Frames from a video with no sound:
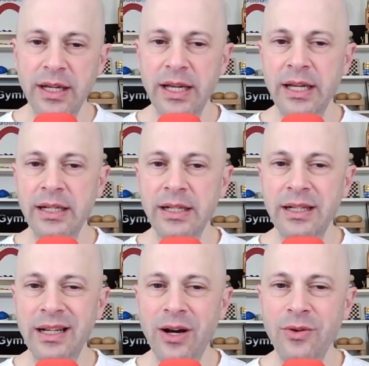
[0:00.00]

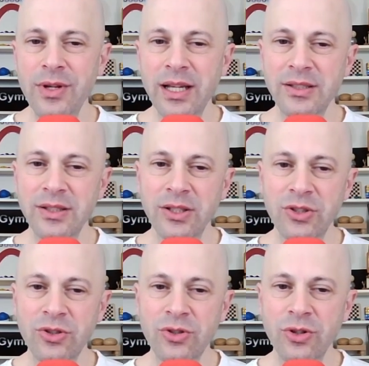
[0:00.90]
And now he has the
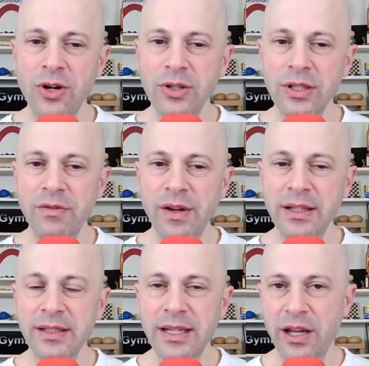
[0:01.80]
strong
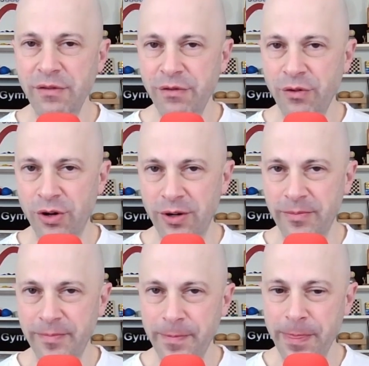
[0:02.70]
defense f4.
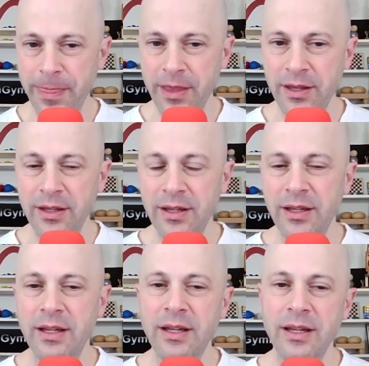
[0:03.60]

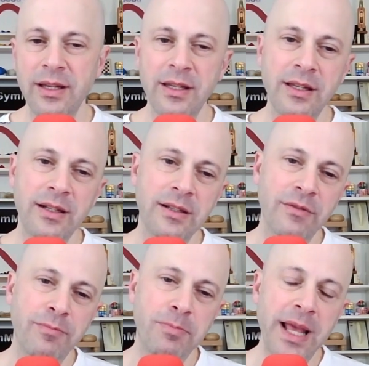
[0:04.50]
And
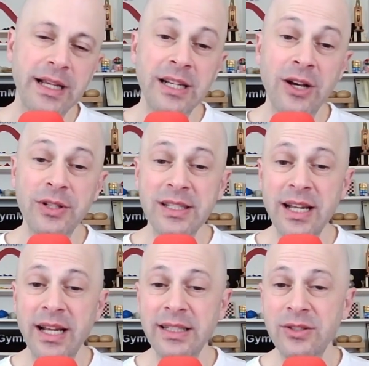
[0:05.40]
if black now
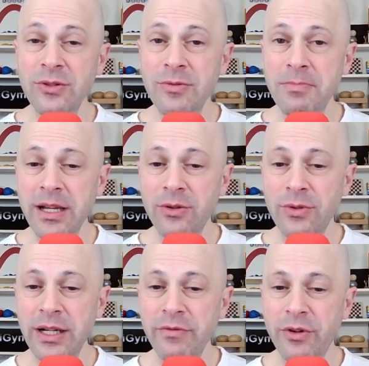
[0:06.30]
decides to make a
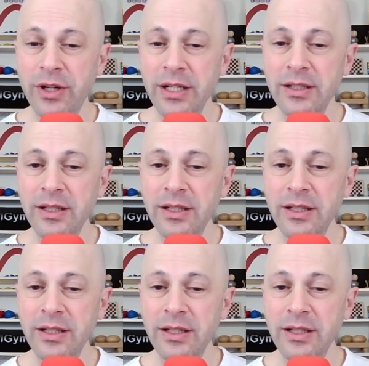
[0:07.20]
run for it,